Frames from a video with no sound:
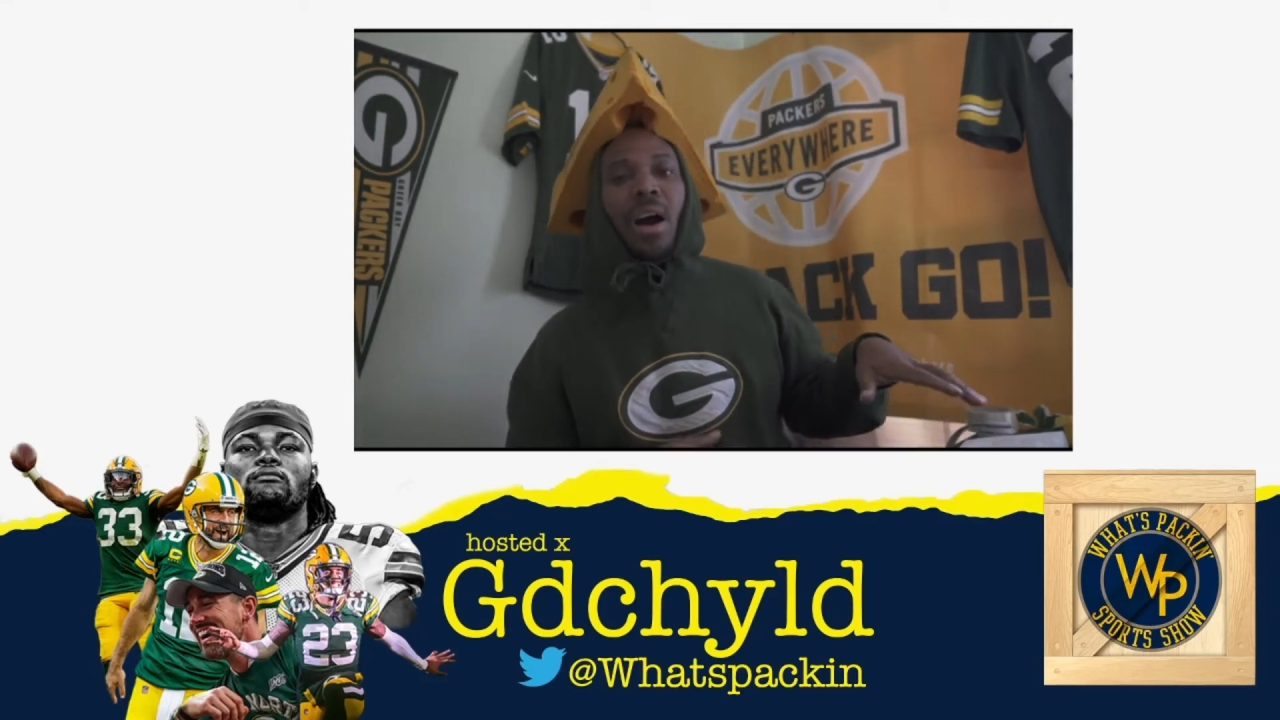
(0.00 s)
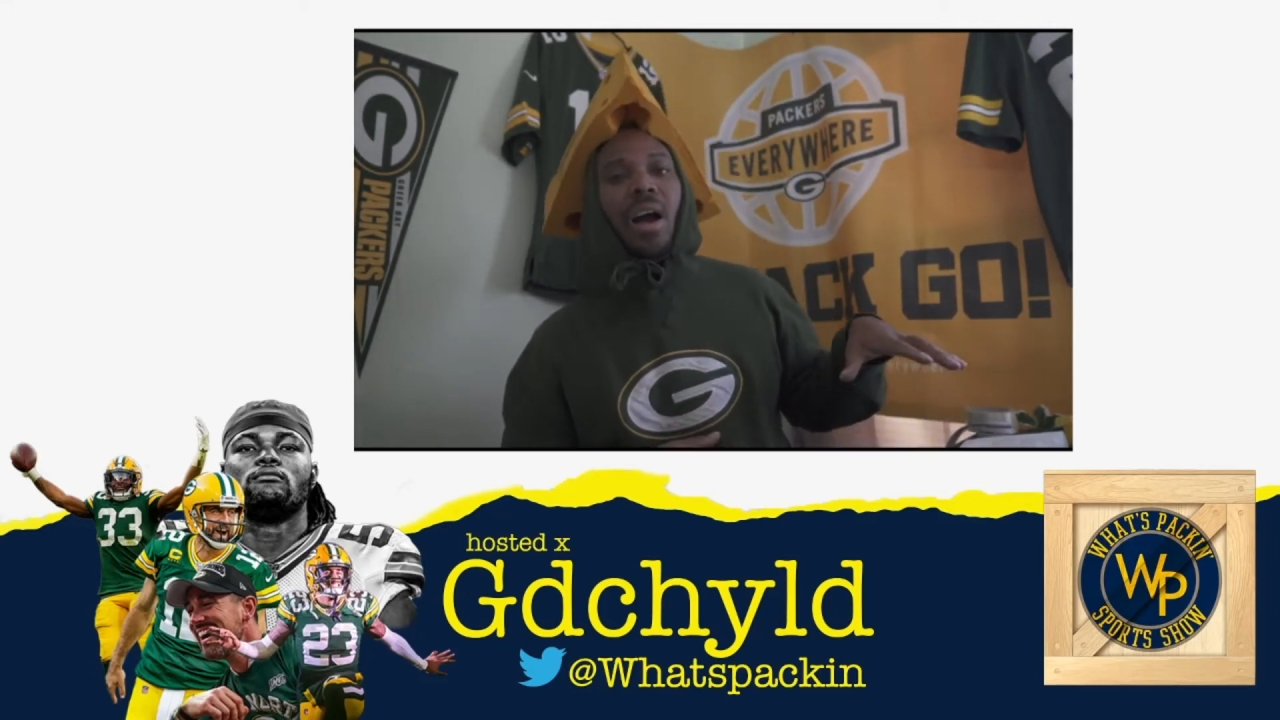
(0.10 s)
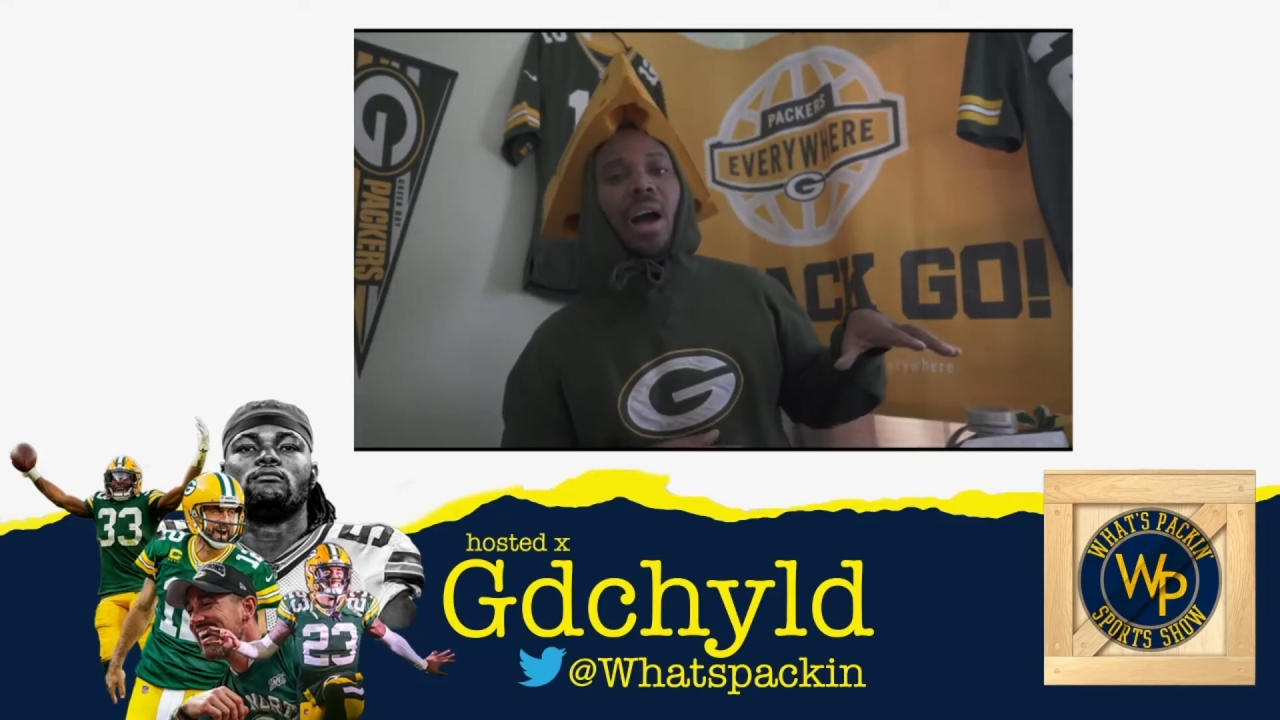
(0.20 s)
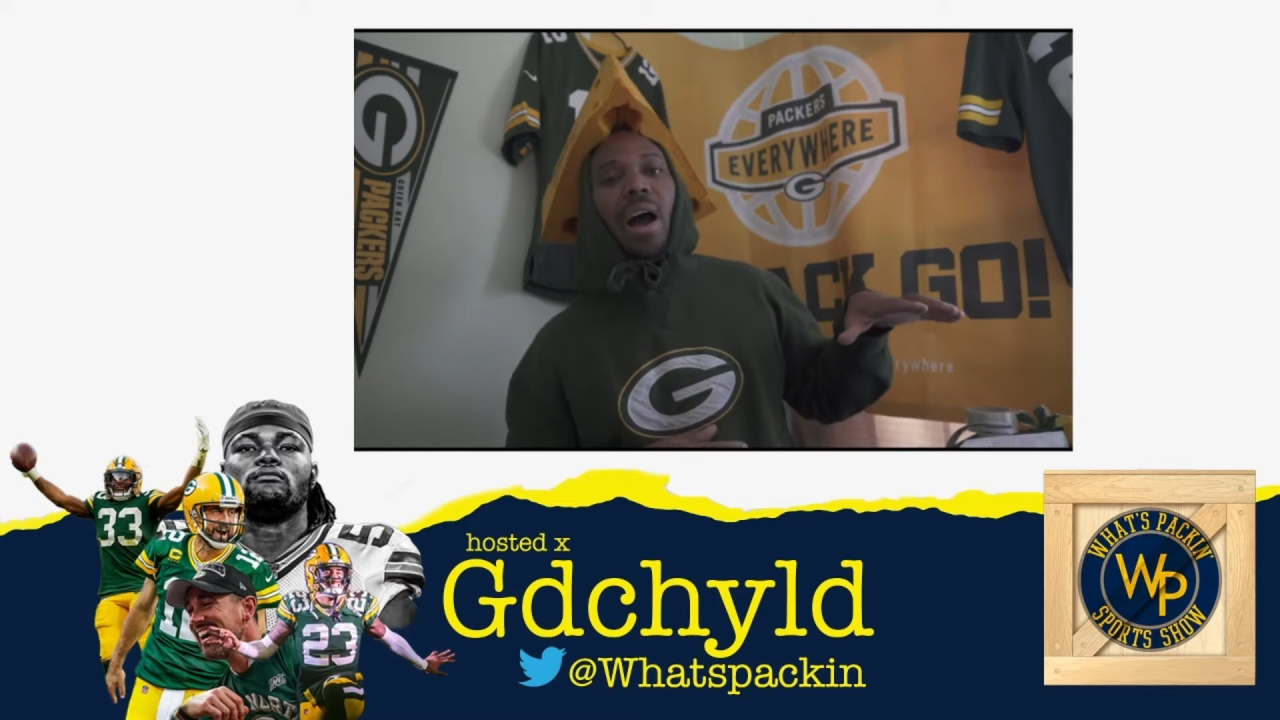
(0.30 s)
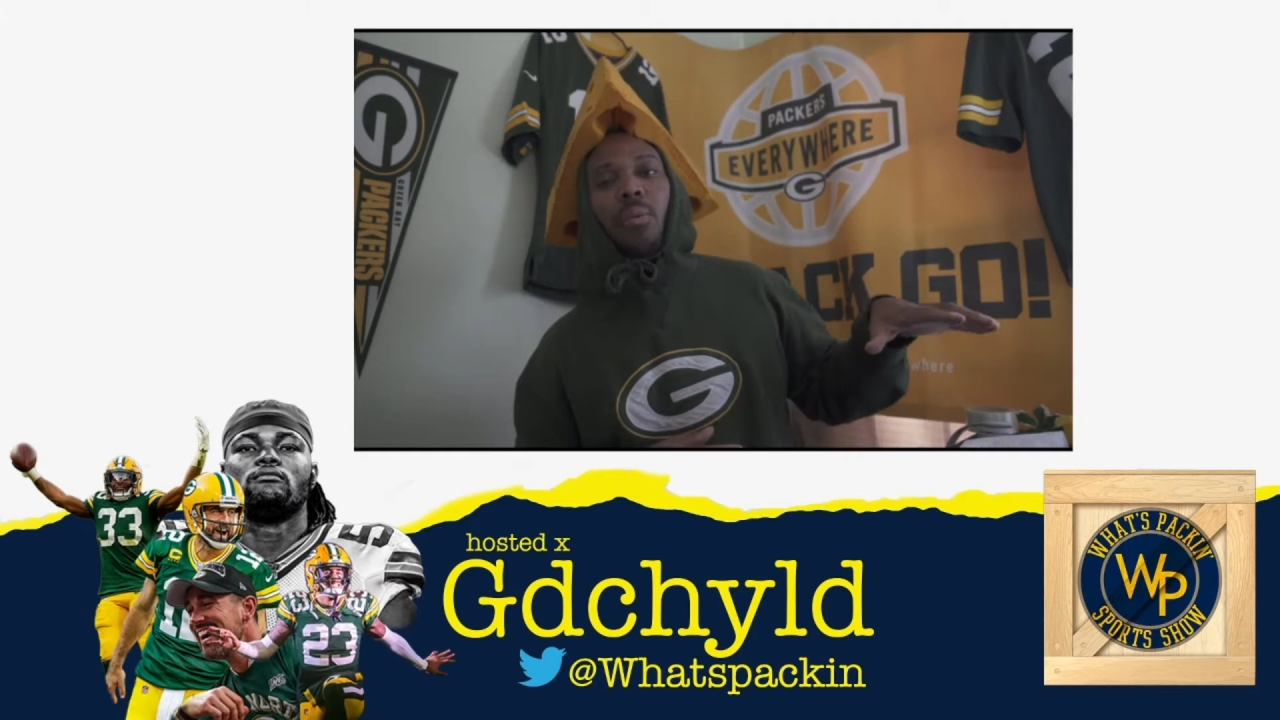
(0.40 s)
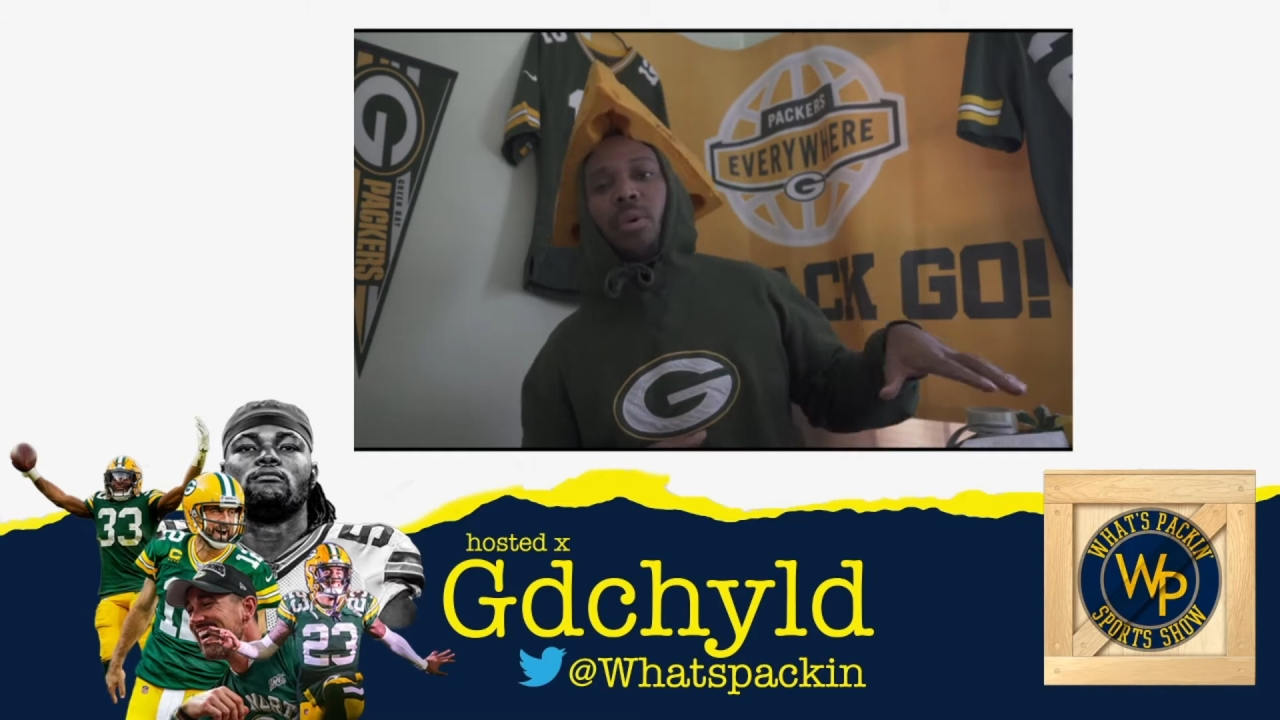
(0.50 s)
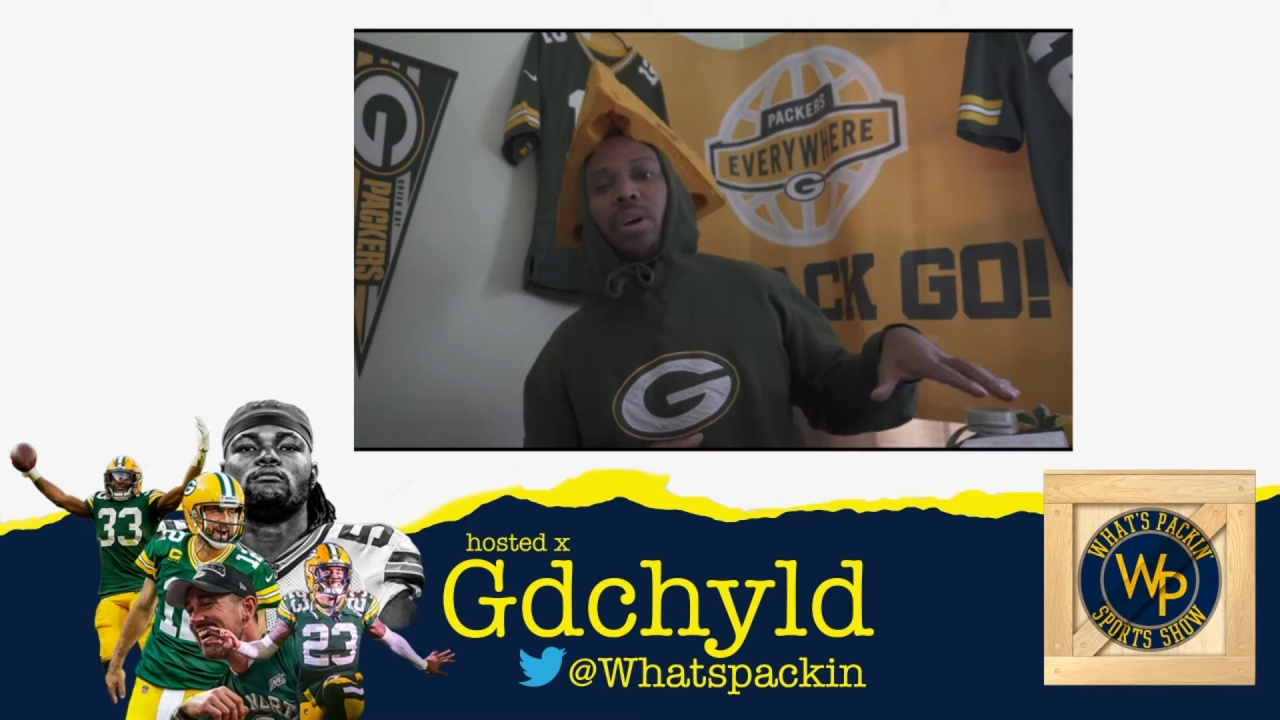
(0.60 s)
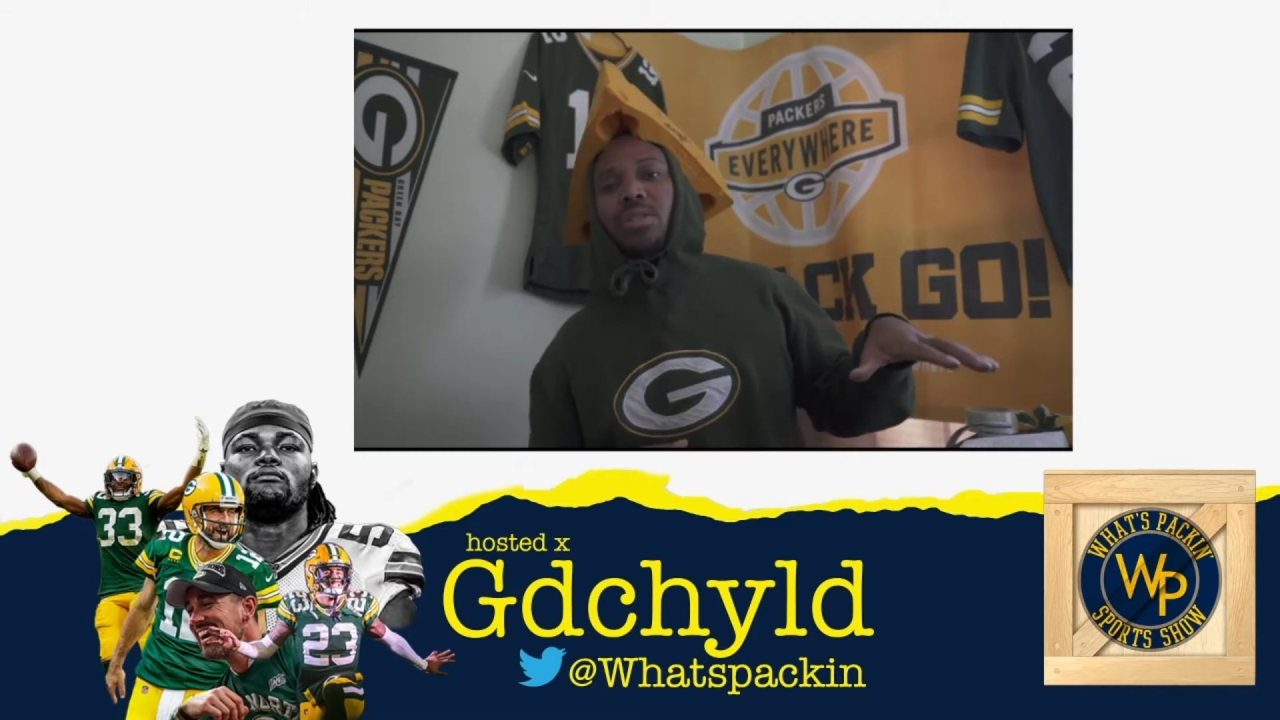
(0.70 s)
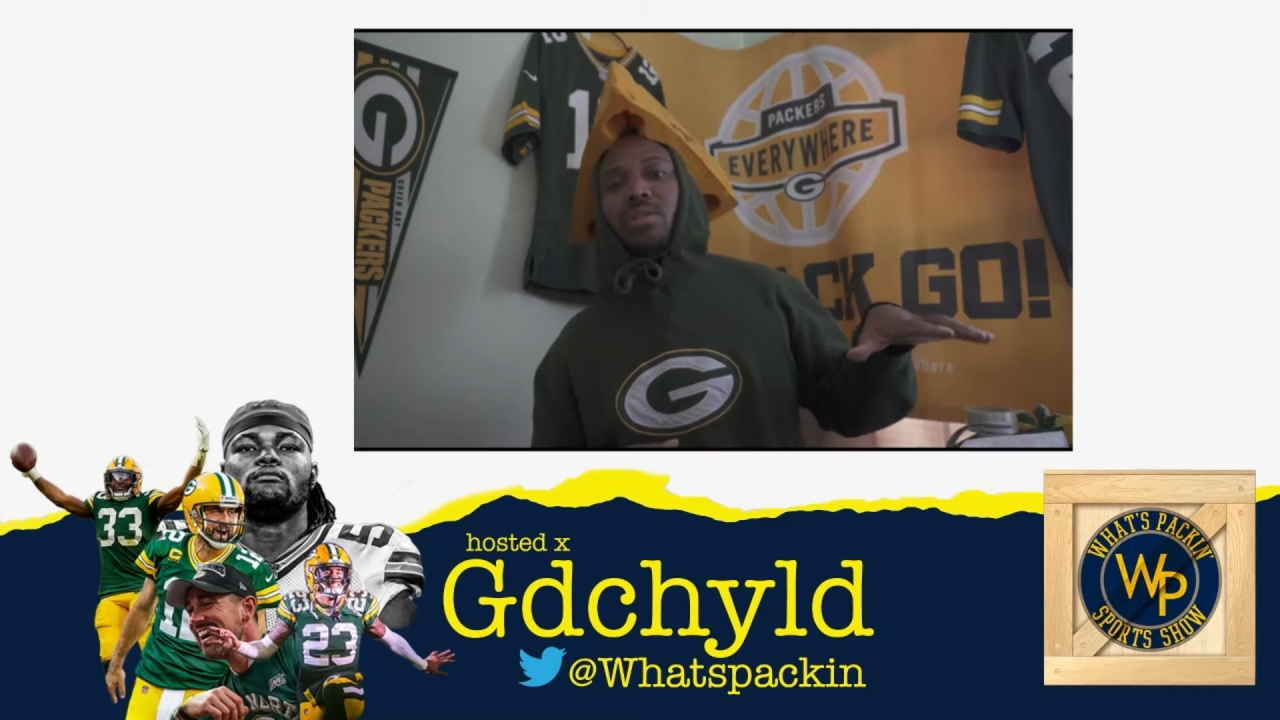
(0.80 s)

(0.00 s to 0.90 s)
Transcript: I want you